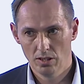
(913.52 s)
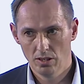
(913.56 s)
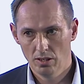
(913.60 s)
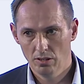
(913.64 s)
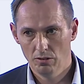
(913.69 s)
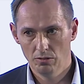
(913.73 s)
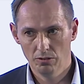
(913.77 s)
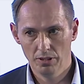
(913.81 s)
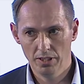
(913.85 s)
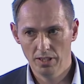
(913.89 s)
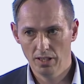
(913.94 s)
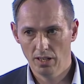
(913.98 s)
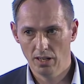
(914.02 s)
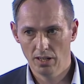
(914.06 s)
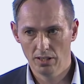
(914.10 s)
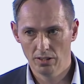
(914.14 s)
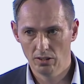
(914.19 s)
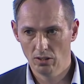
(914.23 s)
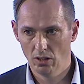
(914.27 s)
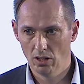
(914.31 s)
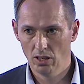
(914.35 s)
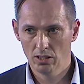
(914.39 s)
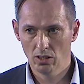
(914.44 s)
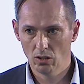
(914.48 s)
We are
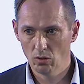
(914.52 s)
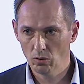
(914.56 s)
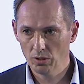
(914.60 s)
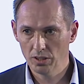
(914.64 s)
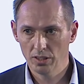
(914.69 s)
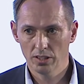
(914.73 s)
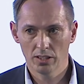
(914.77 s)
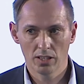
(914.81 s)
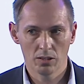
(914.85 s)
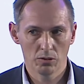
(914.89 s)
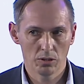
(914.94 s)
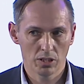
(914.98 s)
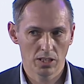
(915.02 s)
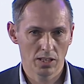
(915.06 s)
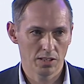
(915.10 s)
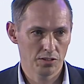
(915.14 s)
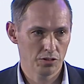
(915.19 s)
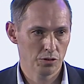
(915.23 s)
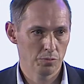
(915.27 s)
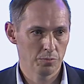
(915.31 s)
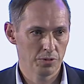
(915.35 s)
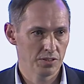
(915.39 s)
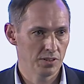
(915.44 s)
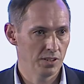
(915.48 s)
not locking our
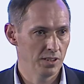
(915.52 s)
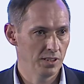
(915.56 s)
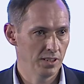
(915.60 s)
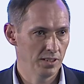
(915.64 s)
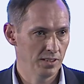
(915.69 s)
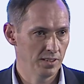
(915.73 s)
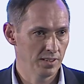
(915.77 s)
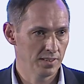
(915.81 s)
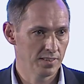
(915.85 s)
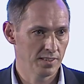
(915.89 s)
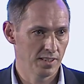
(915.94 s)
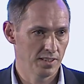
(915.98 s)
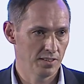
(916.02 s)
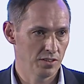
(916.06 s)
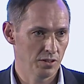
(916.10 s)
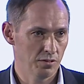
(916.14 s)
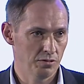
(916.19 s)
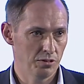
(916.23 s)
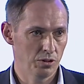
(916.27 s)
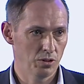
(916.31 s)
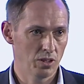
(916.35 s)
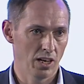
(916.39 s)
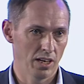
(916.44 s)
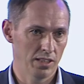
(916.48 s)
customers in the sense of
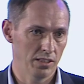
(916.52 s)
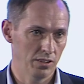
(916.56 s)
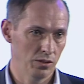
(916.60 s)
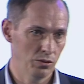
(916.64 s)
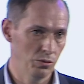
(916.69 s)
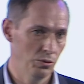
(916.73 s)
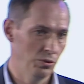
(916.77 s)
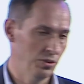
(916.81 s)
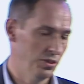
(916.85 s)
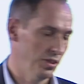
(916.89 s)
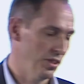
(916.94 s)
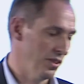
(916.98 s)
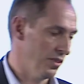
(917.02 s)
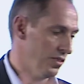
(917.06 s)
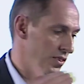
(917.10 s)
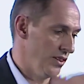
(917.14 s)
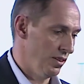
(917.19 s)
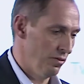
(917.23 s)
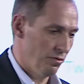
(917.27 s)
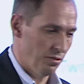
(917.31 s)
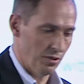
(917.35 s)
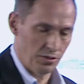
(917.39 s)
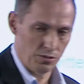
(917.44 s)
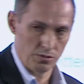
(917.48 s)
you got to do this
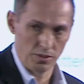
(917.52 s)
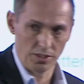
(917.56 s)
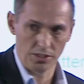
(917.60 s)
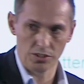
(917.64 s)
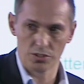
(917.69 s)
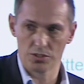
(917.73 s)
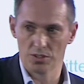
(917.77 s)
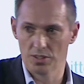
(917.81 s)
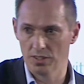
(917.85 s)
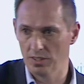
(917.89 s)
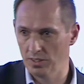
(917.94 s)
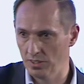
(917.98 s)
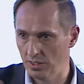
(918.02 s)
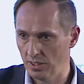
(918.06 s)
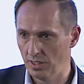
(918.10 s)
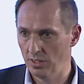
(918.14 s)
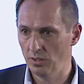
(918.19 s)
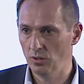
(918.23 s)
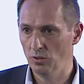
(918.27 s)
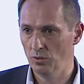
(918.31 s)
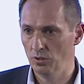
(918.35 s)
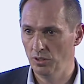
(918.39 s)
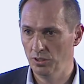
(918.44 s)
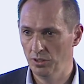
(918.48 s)
infrastructure and then
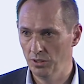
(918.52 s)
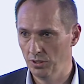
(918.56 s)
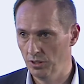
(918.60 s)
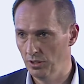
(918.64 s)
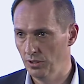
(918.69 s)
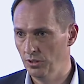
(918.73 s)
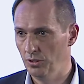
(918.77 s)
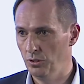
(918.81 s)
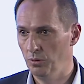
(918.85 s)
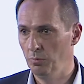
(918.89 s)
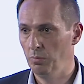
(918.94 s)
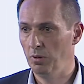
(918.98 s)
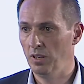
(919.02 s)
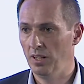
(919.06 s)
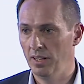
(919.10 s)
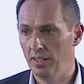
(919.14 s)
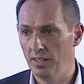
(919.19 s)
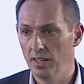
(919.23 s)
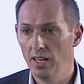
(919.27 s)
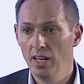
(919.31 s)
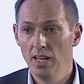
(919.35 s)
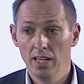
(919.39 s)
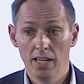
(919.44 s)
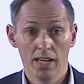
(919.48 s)
only you play.
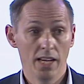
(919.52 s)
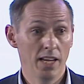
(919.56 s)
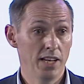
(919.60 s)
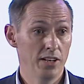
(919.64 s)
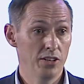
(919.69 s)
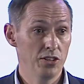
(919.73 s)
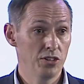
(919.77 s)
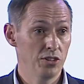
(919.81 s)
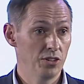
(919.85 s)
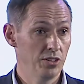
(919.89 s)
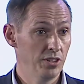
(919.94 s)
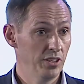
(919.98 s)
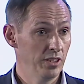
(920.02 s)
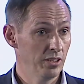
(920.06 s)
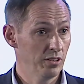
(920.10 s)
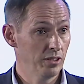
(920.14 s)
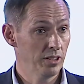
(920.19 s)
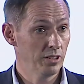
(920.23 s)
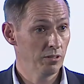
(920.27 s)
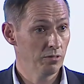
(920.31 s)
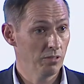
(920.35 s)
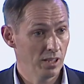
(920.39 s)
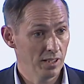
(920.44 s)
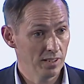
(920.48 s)

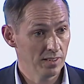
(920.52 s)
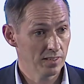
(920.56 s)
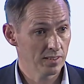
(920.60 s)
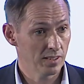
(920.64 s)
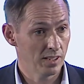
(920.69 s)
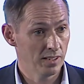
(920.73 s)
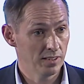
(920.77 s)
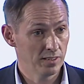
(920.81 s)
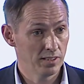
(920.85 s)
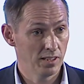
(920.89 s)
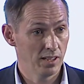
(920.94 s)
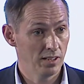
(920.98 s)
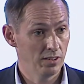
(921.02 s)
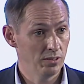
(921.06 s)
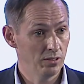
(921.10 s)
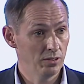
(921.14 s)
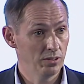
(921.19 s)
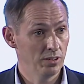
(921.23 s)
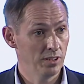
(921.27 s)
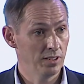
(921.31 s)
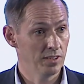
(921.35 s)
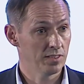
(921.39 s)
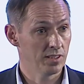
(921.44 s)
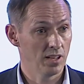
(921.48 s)
Engineering-wise, I tell you,
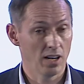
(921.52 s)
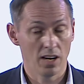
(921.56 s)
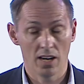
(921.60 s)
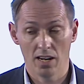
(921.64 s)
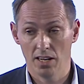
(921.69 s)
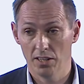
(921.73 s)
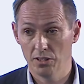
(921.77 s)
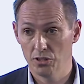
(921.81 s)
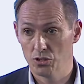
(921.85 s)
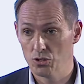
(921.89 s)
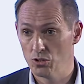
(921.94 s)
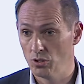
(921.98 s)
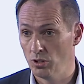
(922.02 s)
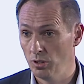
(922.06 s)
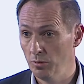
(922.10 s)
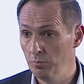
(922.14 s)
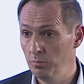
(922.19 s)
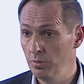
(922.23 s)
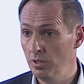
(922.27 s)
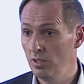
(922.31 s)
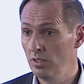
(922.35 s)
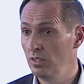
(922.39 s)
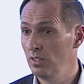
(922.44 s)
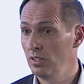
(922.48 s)
it's a hard job.
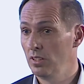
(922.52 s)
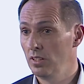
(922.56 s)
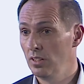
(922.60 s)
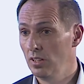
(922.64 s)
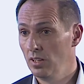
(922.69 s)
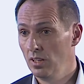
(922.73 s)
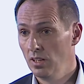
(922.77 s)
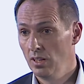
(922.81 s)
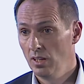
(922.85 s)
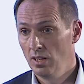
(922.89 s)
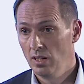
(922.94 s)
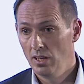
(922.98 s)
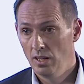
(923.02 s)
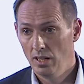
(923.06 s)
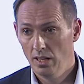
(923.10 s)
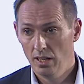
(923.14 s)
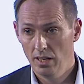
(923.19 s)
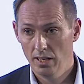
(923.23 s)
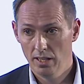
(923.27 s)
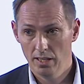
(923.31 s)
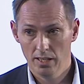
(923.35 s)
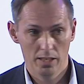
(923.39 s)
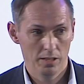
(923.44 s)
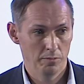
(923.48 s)

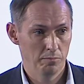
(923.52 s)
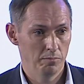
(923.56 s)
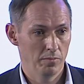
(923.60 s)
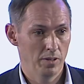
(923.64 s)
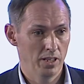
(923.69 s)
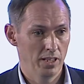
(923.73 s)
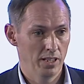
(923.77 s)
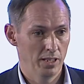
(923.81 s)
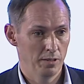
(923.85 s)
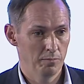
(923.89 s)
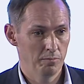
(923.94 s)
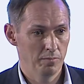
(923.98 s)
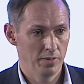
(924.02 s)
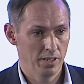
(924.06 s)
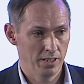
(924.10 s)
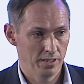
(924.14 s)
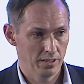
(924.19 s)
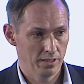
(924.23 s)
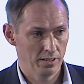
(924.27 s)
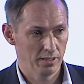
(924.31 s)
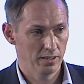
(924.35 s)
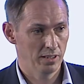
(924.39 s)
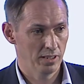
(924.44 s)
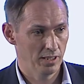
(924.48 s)

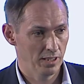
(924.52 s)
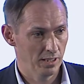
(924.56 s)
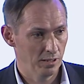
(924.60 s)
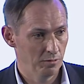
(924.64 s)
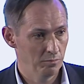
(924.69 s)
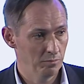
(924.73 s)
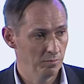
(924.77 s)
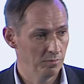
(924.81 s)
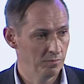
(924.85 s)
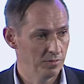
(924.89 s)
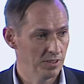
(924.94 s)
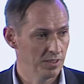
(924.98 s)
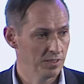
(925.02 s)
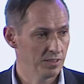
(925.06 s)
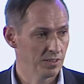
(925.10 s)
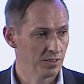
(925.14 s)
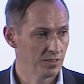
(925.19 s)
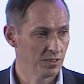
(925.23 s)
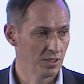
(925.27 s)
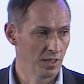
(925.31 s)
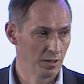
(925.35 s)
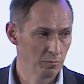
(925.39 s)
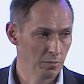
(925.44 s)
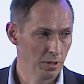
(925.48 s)
This is
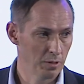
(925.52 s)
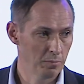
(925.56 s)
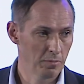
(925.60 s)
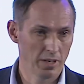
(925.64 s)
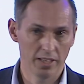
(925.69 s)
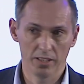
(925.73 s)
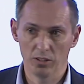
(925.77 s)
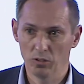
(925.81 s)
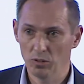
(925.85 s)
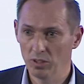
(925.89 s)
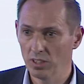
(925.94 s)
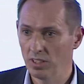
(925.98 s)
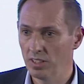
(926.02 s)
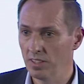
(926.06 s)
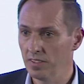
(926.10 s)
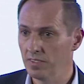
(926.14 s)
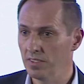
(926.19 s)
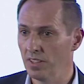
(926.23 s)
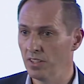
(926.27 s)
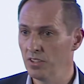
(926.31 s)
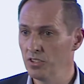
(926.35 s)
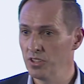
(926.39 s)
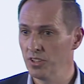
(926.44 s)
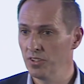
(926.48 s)
done by my
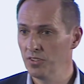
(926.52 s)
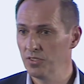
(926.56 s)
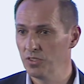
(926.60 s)
organization.